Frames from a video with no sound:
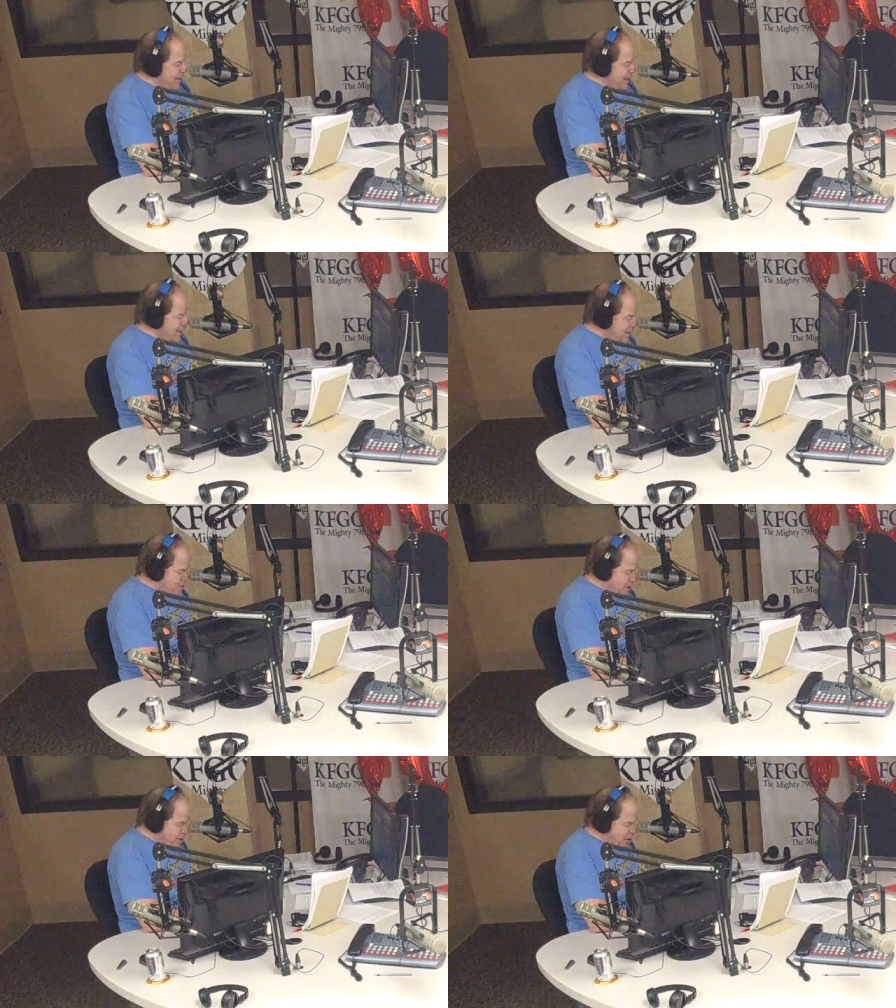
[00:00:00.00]
and that it's
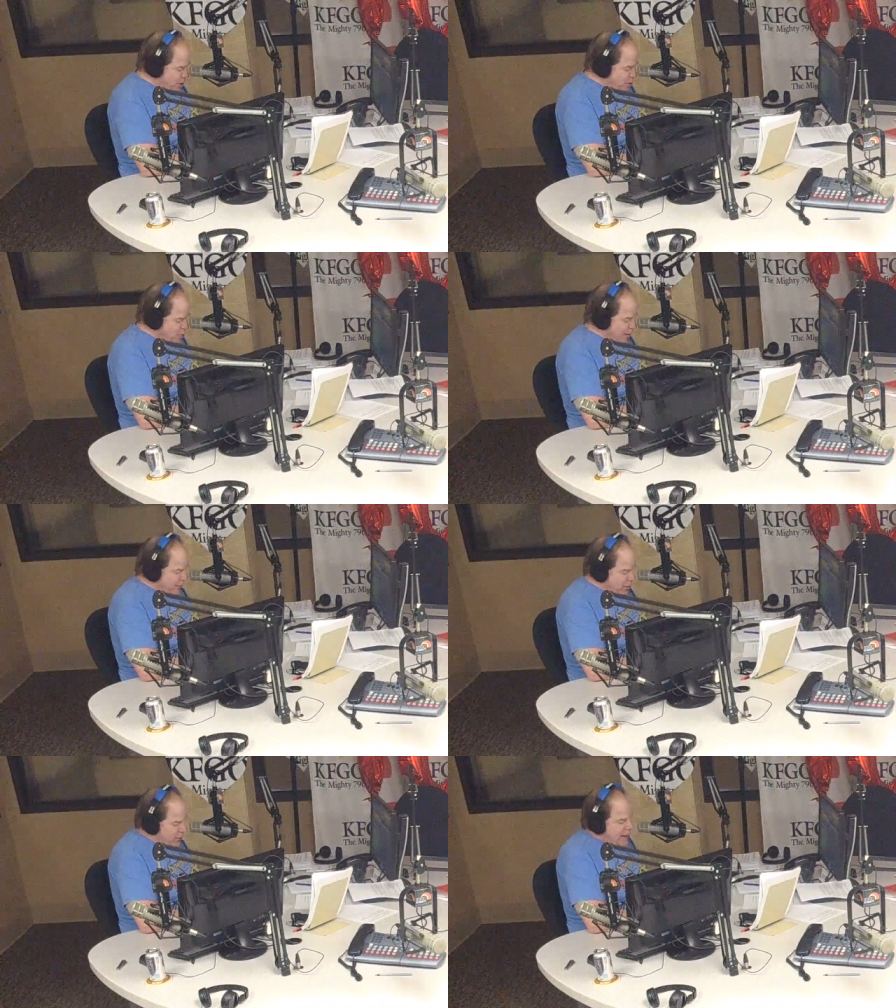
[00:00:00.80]
such a huge
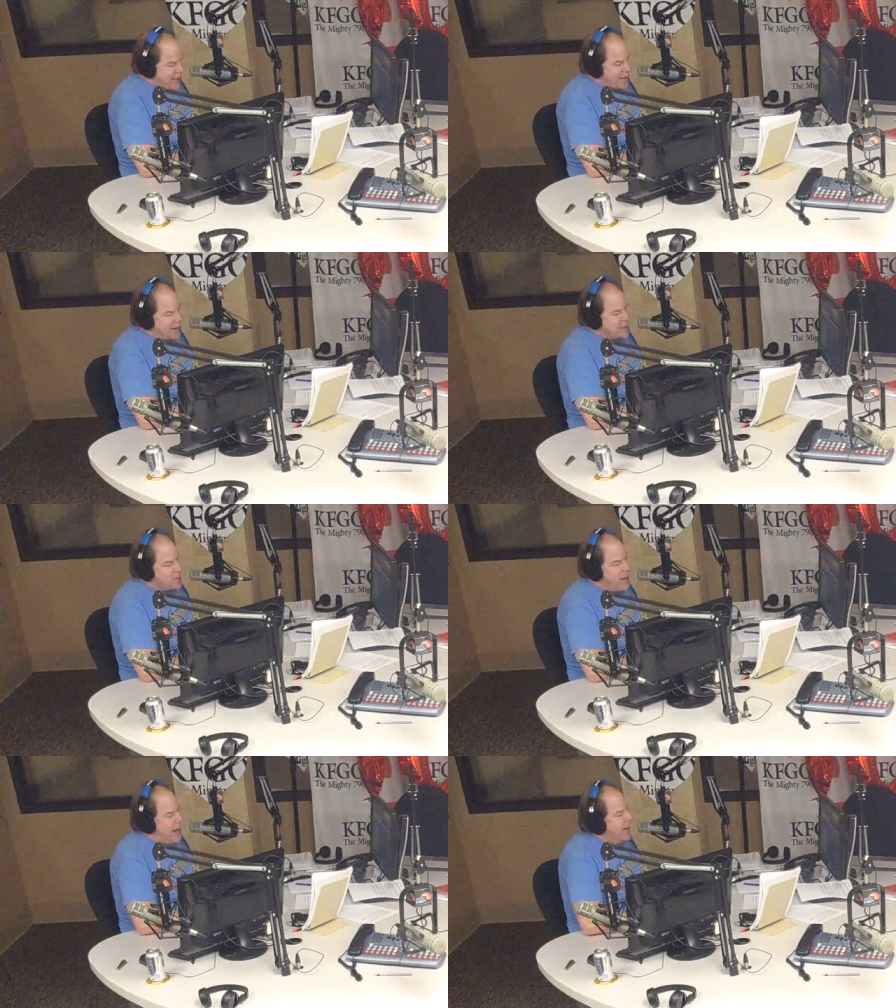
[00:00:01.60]
rivalry and that it's
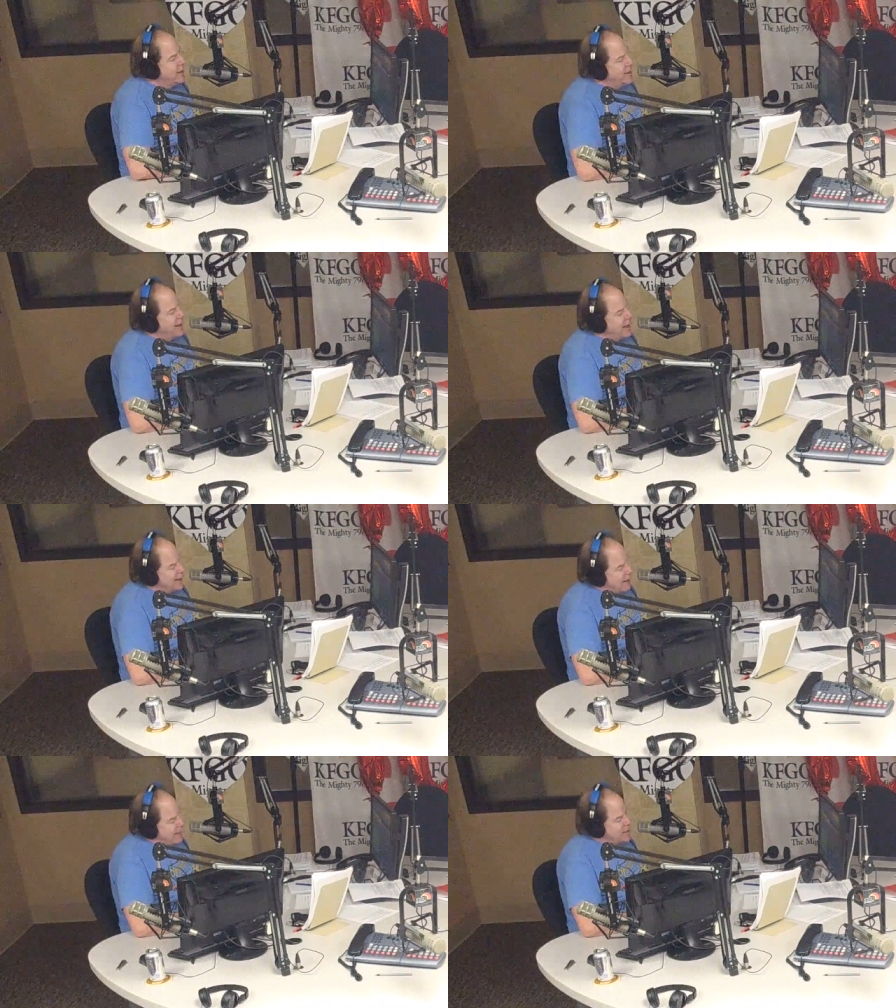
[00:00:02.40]
back.
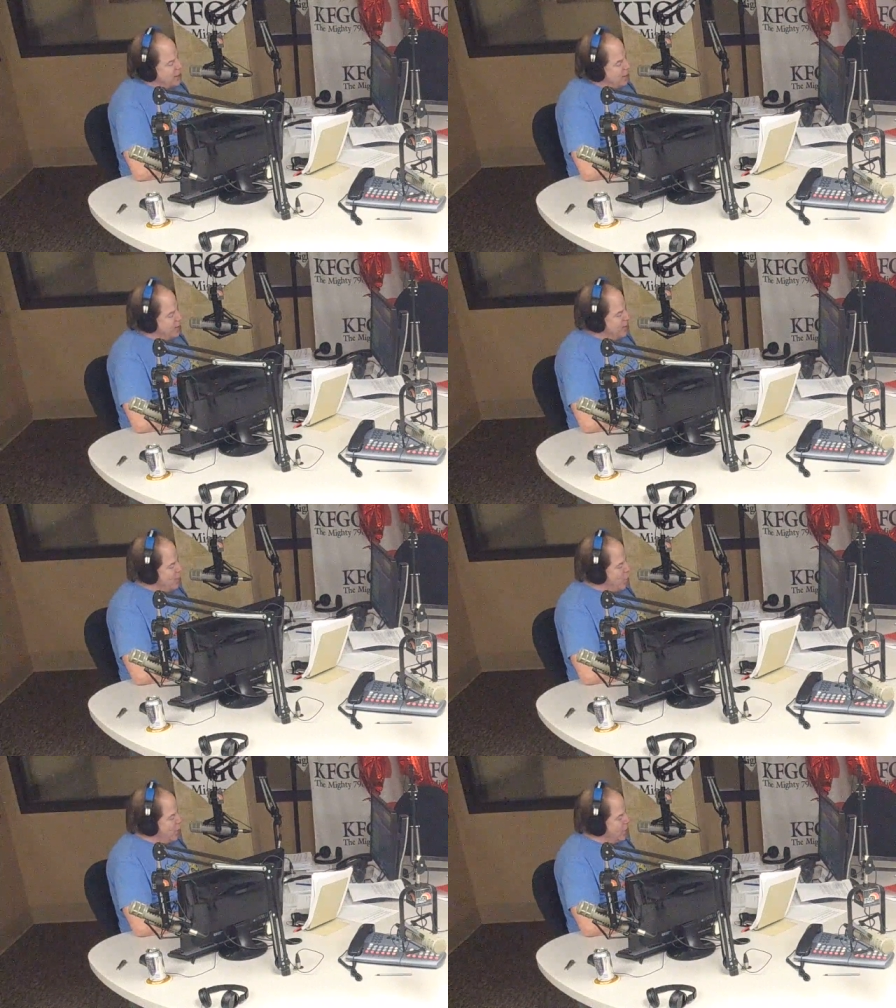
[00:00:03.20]
And to give us a little bit
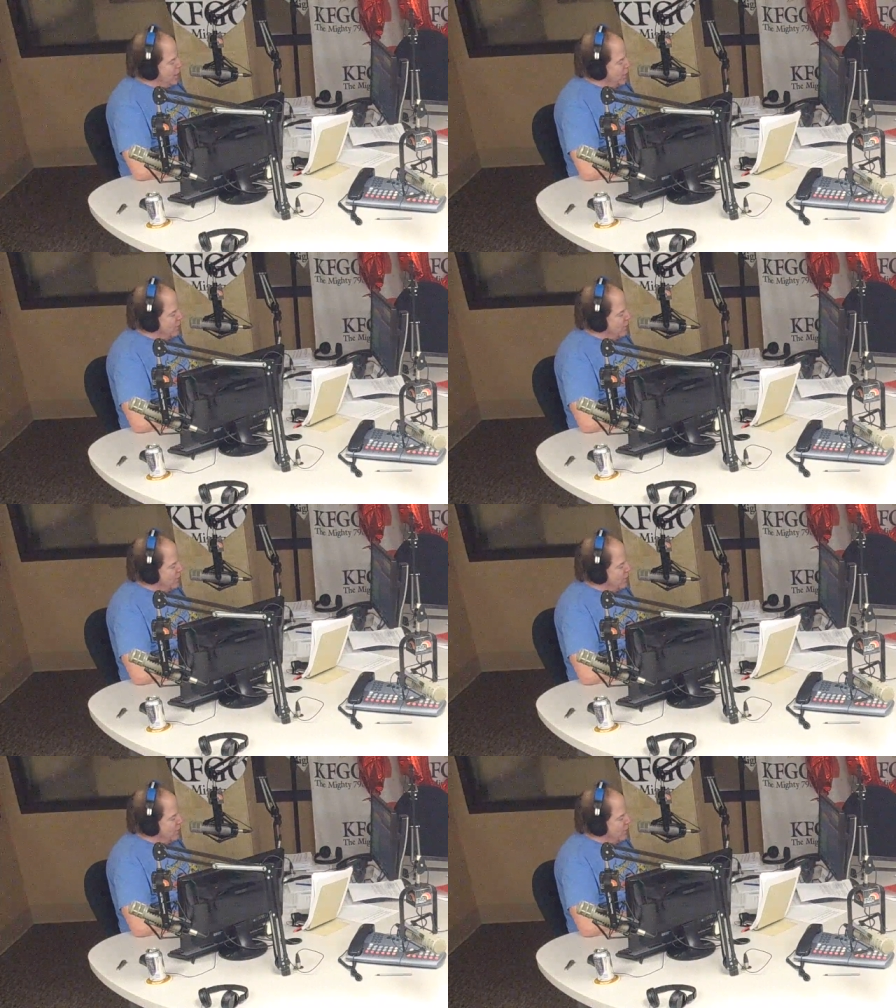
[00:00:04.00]
more color